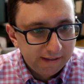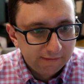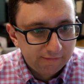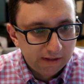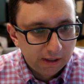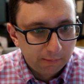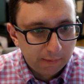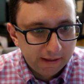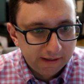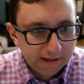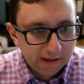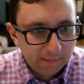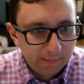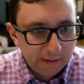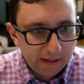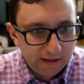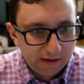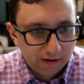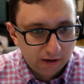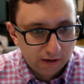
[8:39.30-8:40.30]
What if they
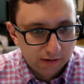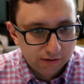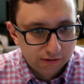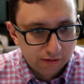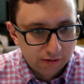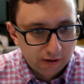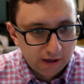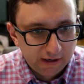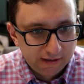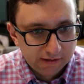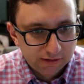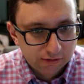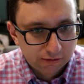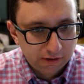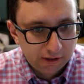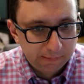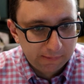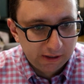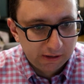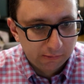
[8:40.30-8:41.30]
wake up and are
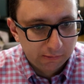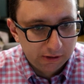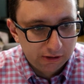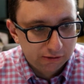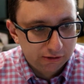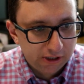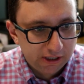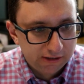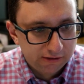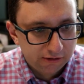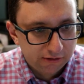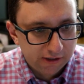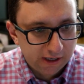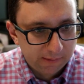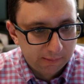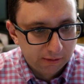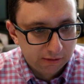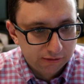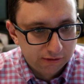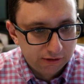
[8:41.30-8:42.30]
crying, screaming when you change
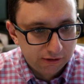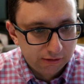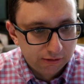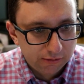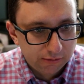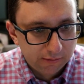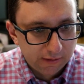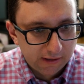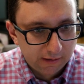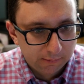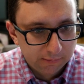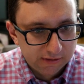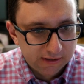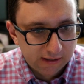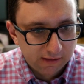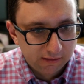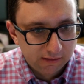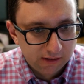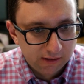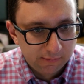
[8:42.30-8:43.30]
their diapers? Do you
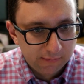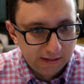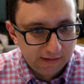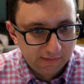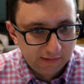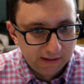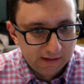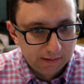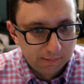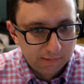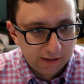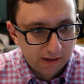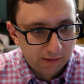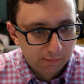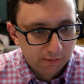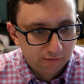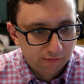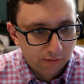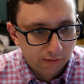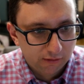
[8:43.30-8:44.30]
help settle them and lay
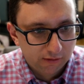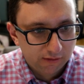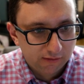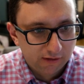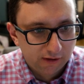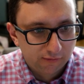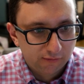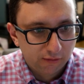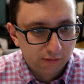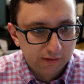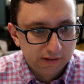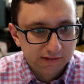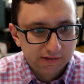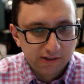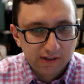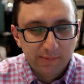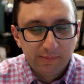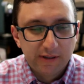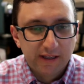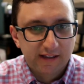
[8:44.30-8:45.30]
them down before they're
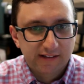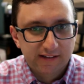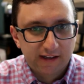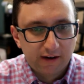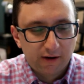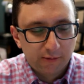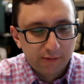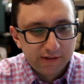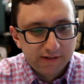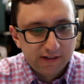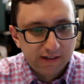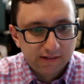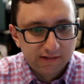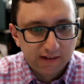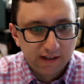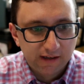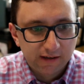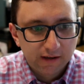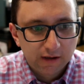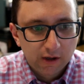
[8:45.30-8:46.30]
fully asleep? Yes, I always
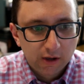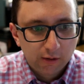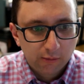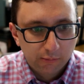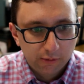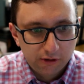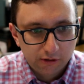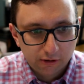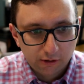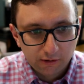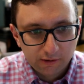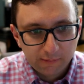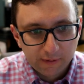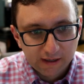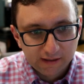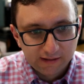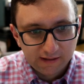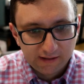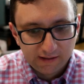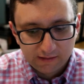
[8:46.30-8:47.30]
think that when you're
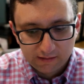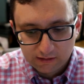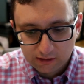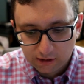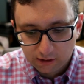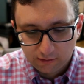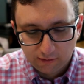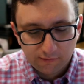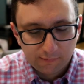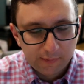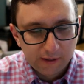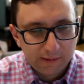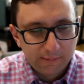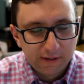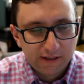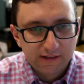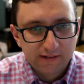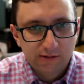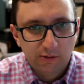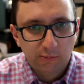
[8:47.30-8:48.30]
going back in, if
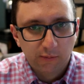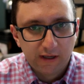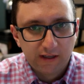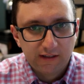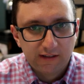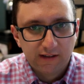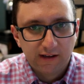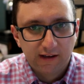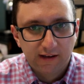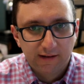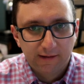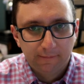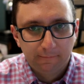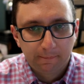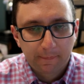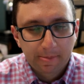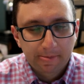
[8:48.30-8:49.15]
baby is awake,